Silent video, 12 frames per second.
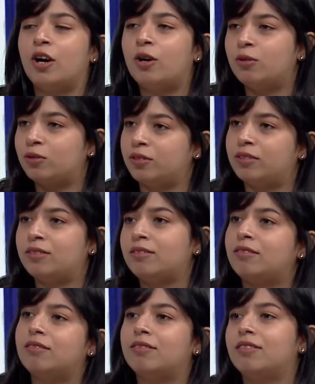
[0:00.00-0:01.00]
own
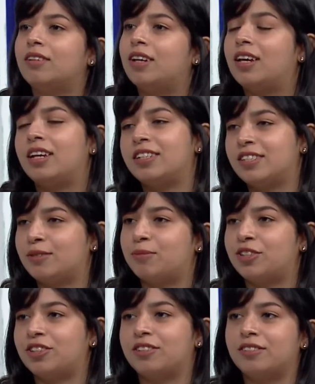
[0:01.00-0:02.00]

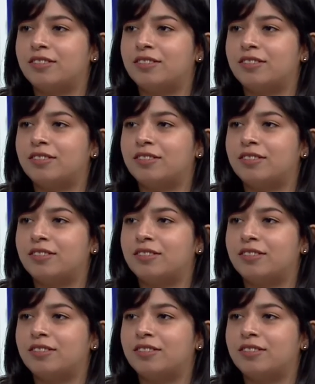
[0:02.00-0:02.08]
exhibition.